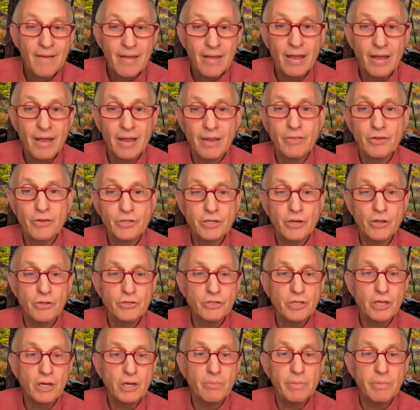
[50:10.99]
Uh, the show is
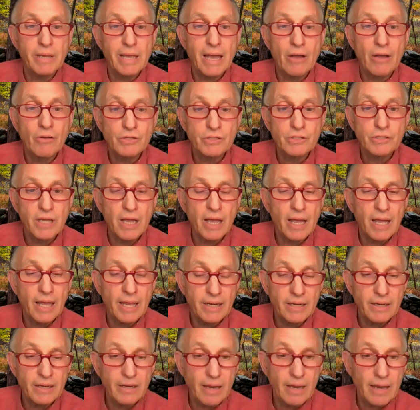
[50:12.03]
going to be
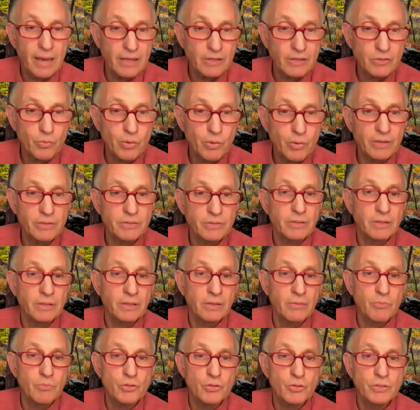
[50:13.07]
outside as well as in the
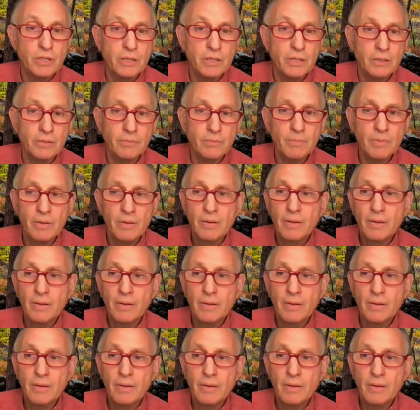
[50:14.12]
museum,